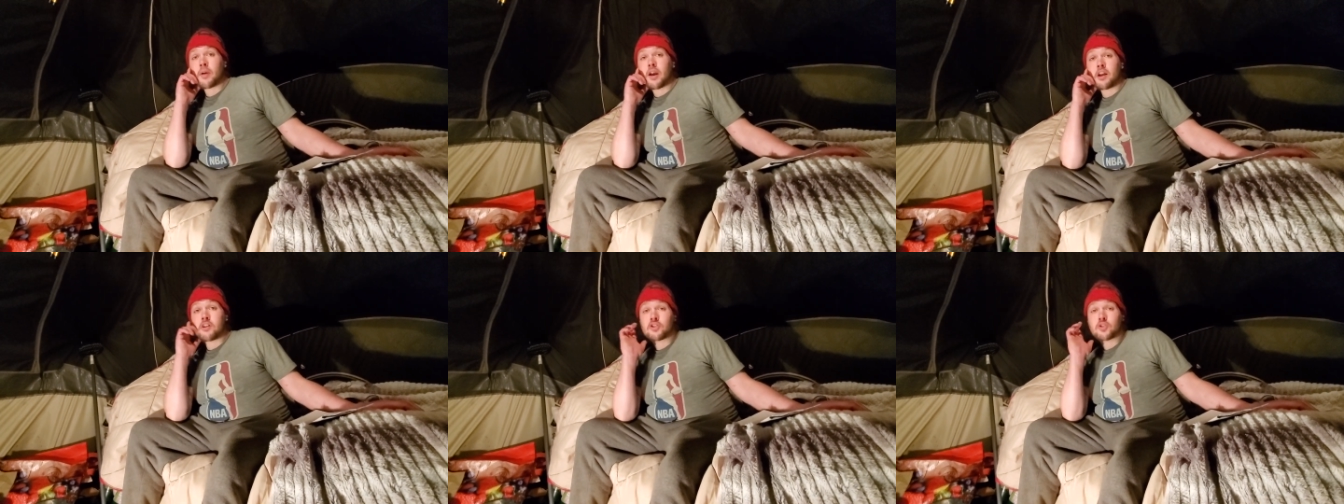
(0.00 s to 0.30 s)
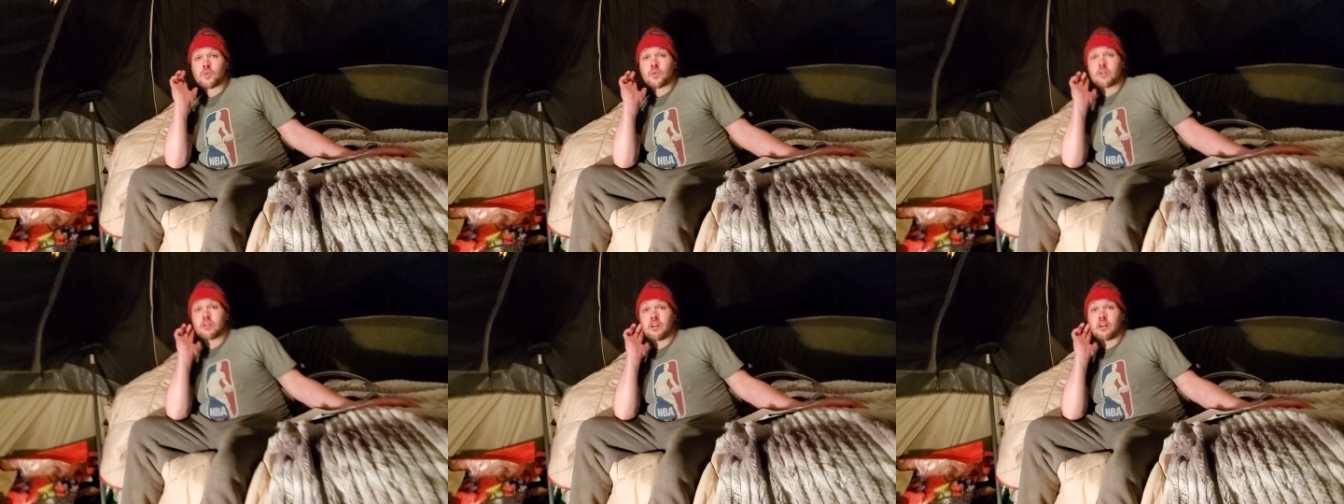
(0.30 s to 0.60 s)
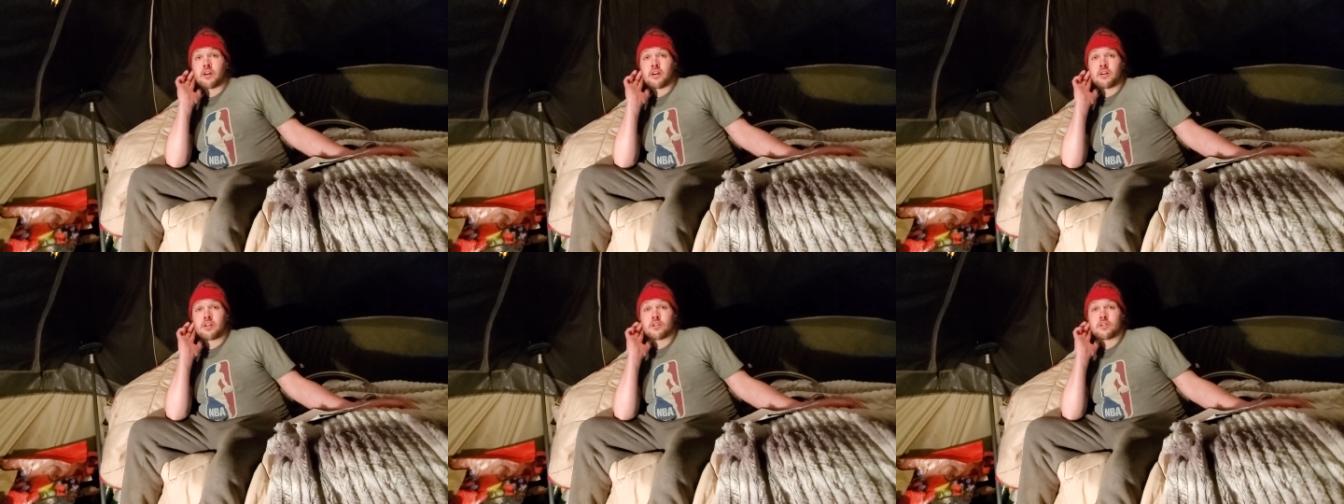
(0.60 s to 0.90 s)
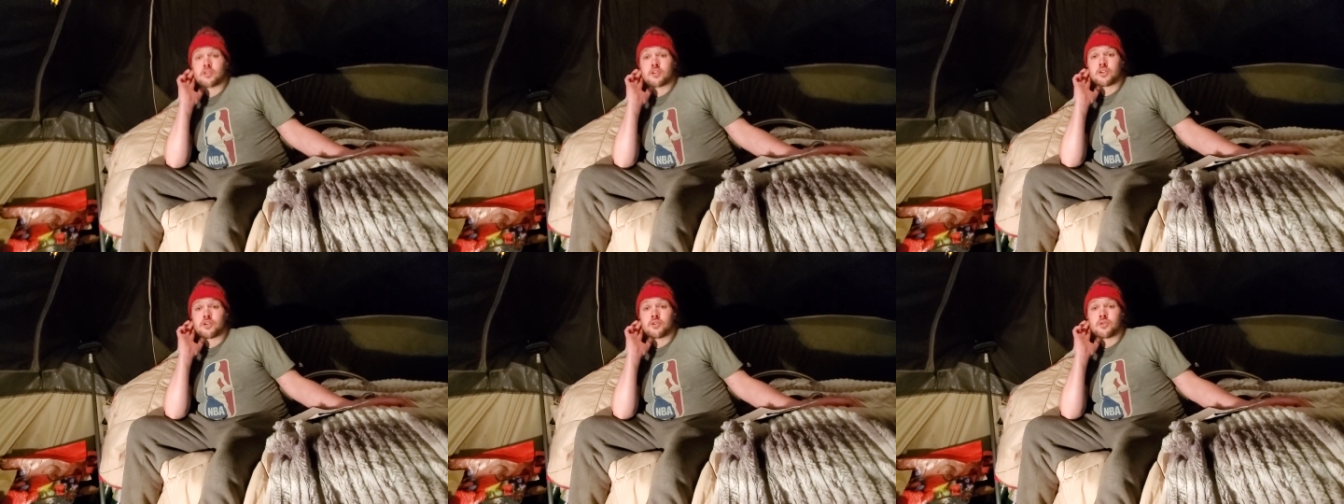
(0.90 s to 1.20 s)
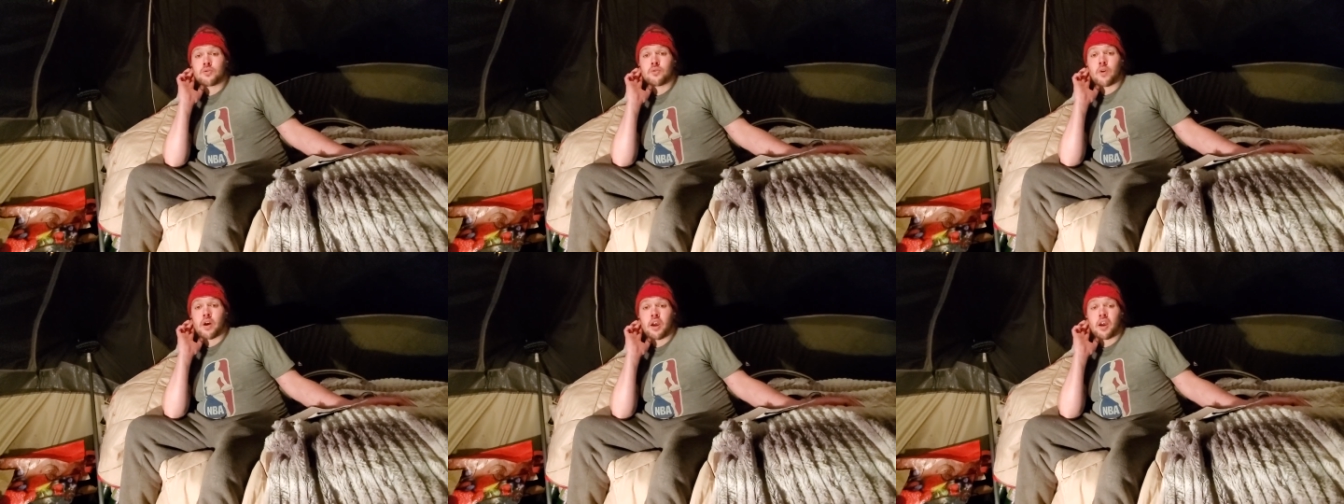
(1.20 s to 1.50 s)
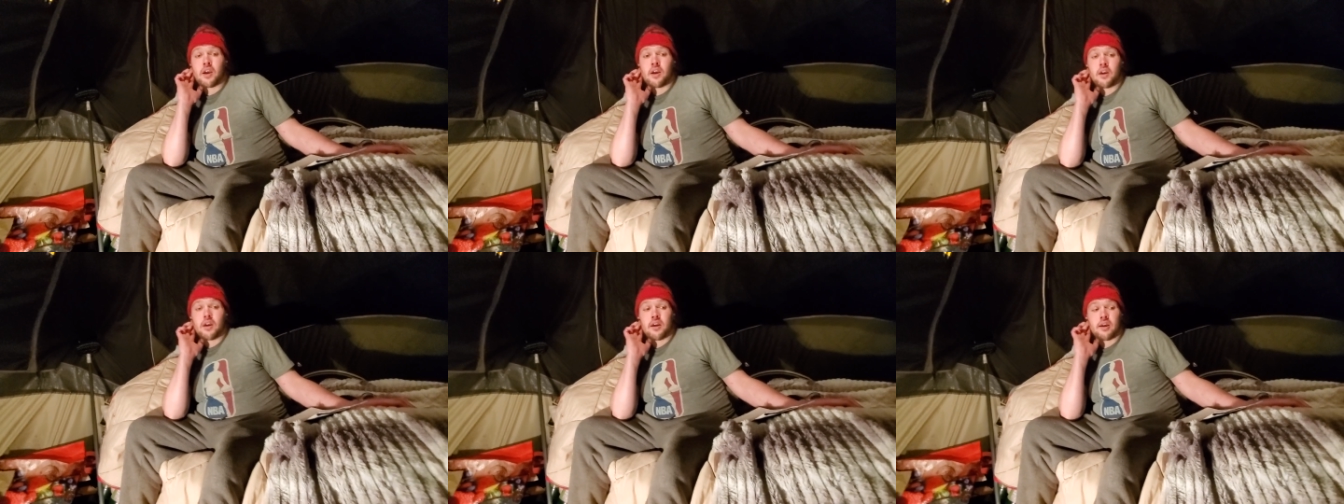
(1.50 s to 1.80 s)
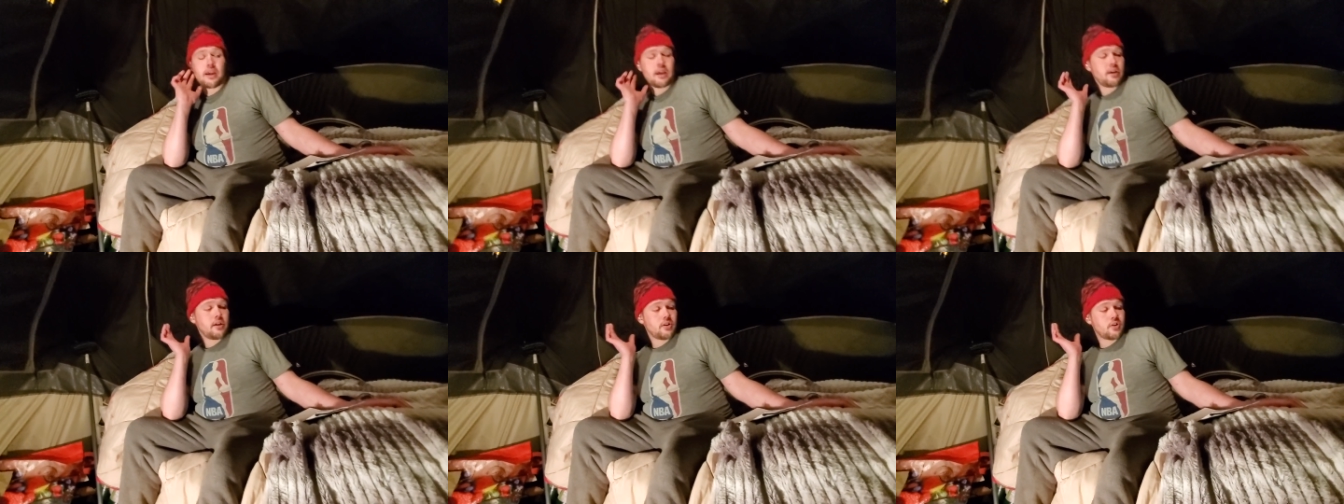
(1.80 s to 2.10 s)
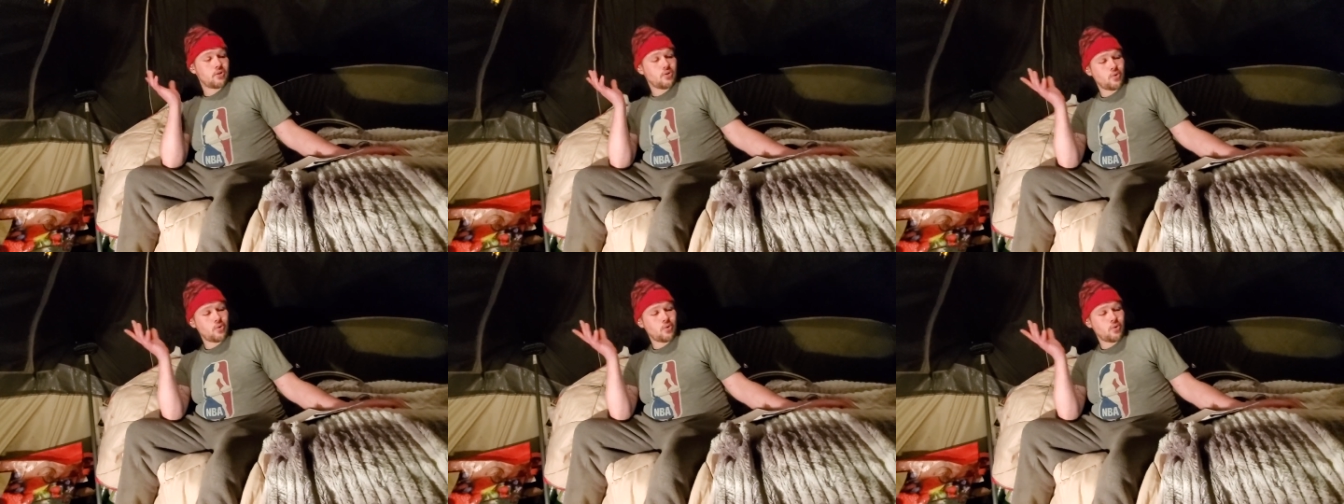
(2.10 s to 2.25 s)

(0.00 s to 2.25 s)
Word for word: I just wanted to do a